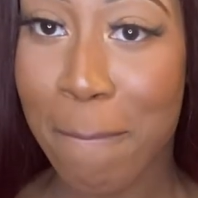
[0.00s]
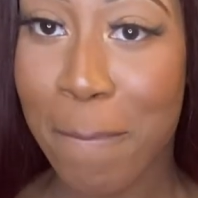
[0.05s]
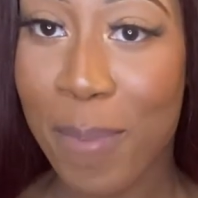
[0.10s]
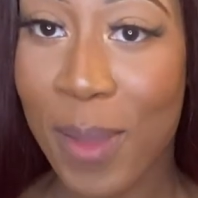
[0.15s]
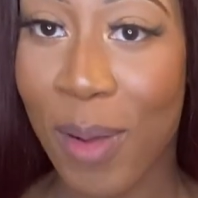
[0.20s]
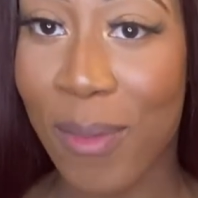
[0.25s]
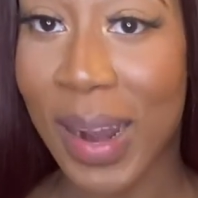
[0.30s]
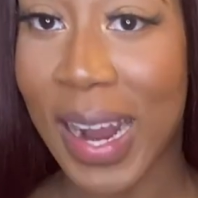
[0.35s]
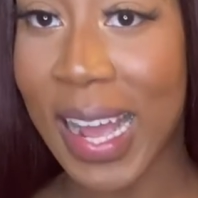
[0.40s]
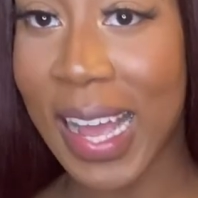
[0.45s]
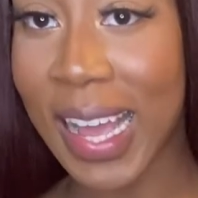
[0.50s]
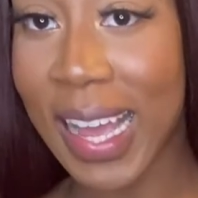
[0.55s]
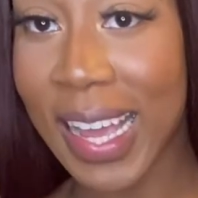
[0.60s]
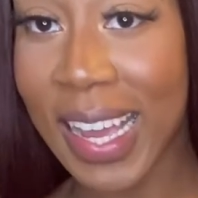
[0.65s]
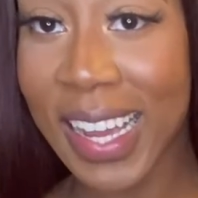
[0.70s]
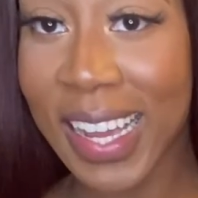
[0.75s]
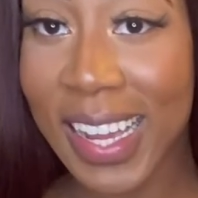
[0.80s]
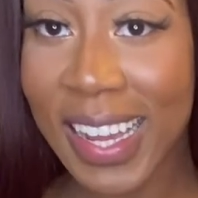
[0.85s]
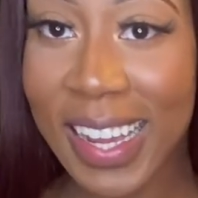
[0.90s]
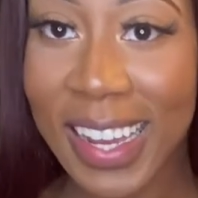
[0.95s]

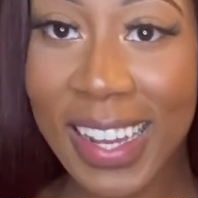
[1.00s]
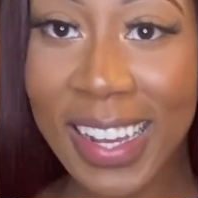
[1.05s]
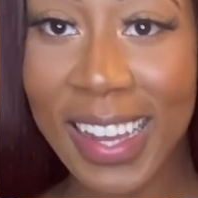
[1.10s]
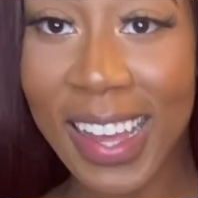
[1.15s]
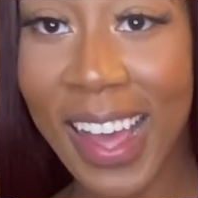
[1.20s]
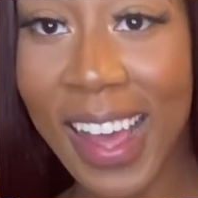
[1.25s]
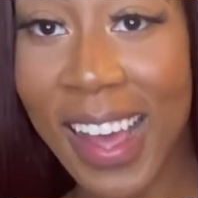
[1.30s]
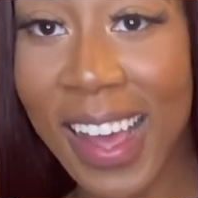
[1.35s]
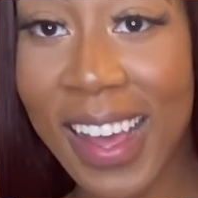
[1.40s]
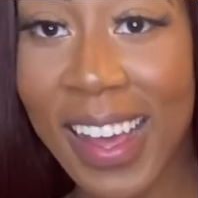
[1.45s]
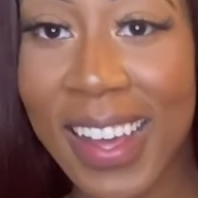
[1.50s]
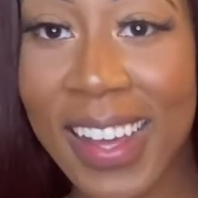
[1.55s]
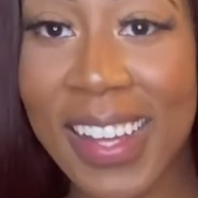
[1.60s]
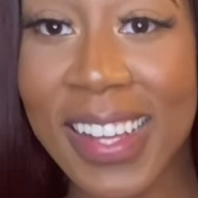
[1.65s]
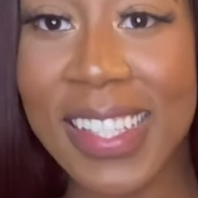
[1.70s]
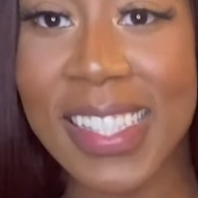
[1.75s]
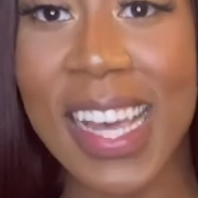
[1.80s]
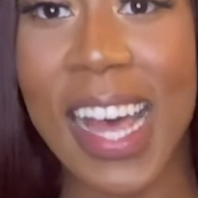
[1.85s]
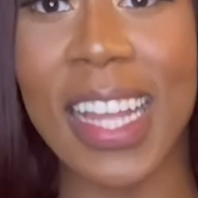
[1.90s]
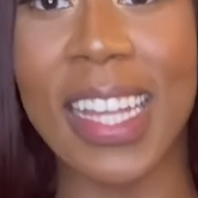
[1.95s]
right?
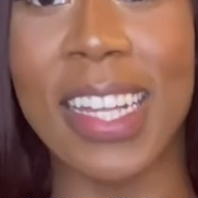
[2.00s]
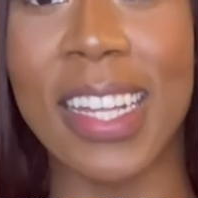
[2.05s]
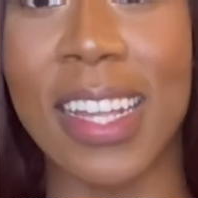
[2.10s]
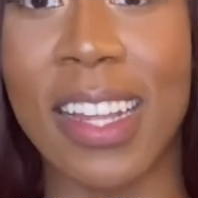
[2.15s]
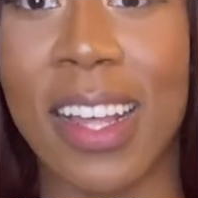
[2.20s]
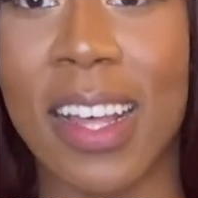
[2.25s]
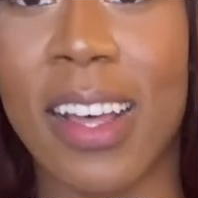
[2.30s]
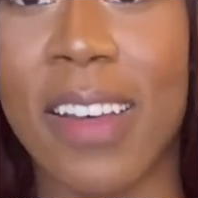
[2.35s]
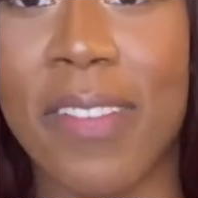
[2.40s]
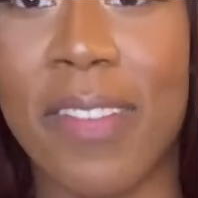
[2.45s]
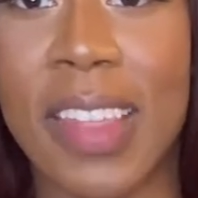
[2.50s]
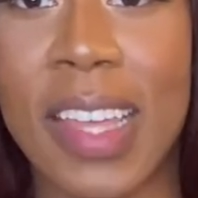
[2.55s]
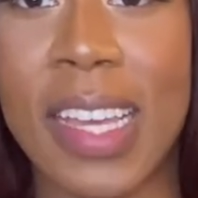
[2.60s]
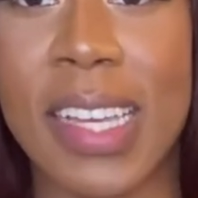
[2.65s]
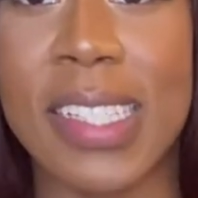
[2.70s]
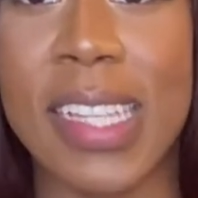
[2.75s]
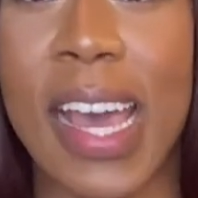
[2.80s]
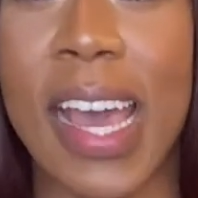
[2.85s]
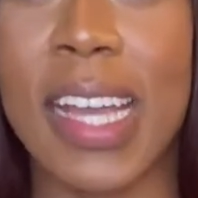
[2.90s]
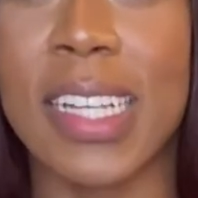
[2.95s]
Yes, I love
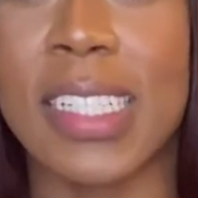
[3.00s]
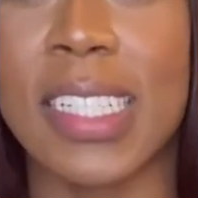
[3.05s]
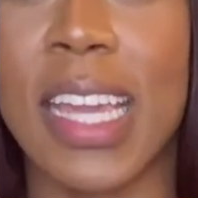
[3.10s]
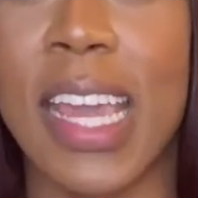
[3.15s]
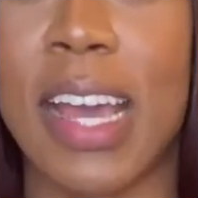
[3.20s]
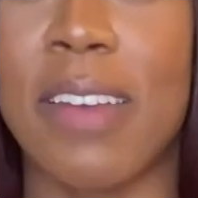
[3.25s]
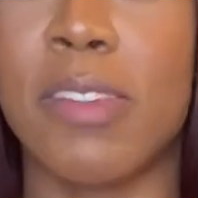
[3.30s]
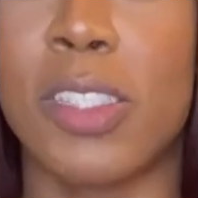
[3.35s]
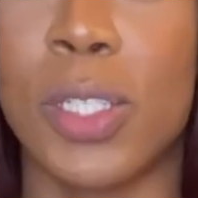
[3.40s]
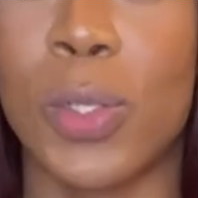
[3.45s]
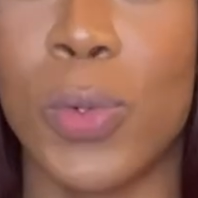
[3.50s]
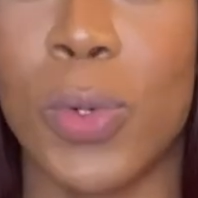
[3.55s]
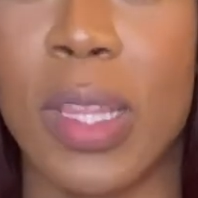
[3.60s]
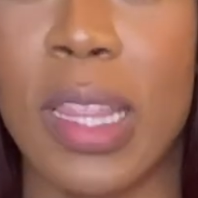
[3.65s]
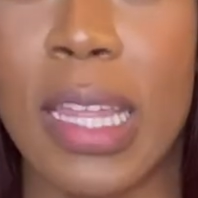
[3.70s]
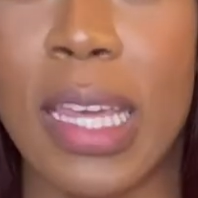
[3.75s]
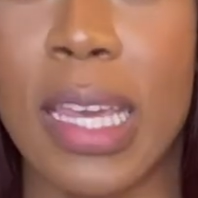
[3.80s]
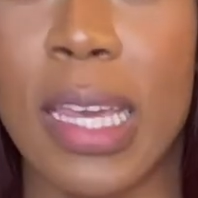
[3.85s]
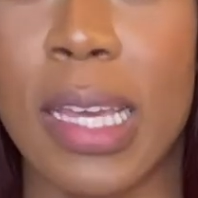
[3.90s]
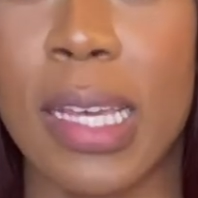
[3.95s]
these. I actually have 2
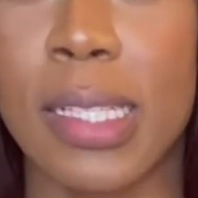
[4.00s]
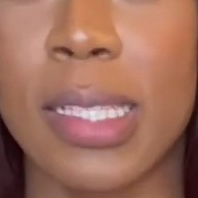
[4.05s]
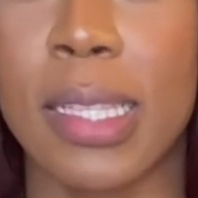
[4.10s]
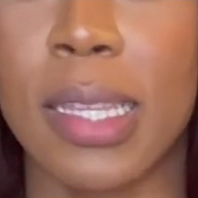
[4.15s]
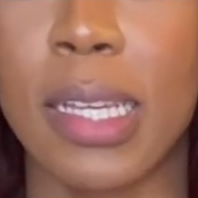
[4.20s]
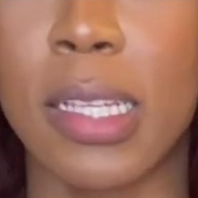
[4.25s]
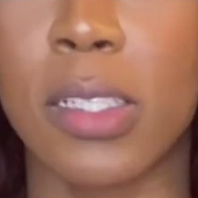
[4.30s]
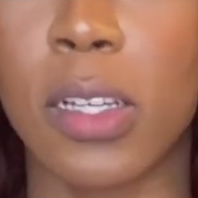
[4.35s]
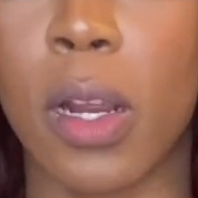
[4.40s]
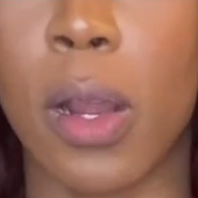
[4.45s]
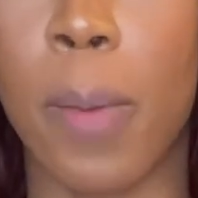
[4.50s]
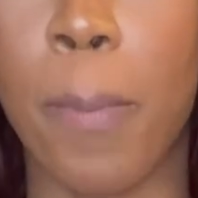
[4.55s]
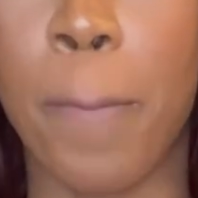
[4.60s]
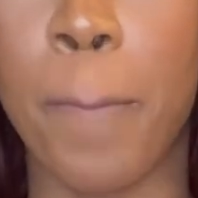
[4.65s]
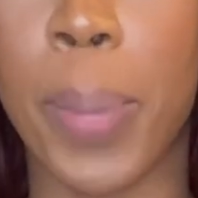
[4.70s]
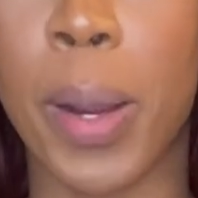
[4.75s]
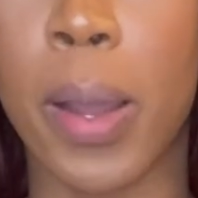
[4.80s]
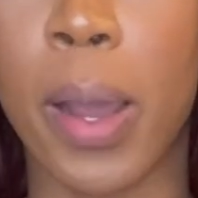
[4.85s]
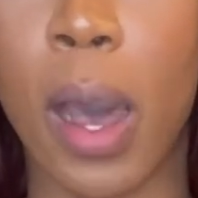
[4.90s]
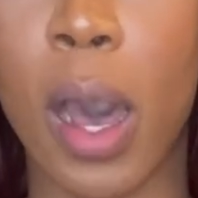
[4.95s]
of these. These are
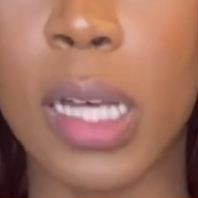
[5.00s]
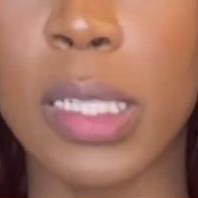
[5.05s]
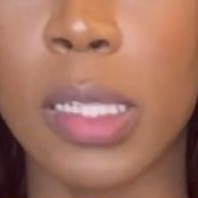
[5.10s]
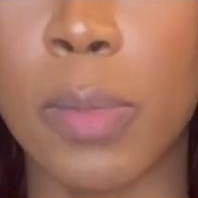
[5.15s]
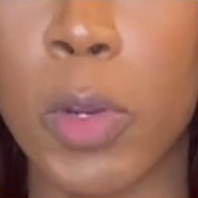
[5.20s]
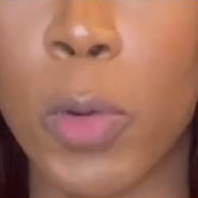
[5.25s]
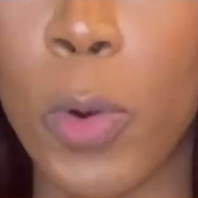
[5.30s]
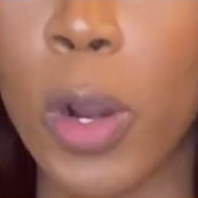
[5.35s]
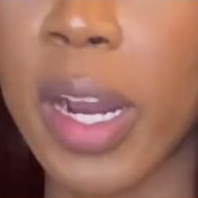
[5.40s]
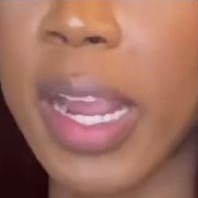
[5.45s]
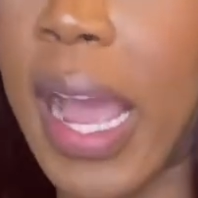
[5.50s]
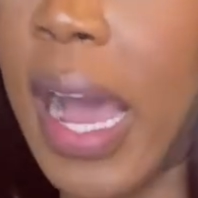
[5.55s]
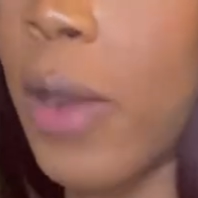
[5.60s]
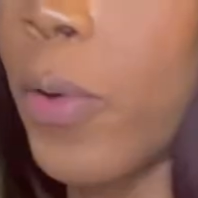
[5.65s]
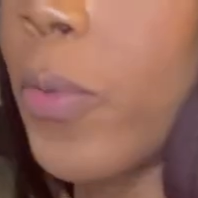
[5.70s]
awesome to work out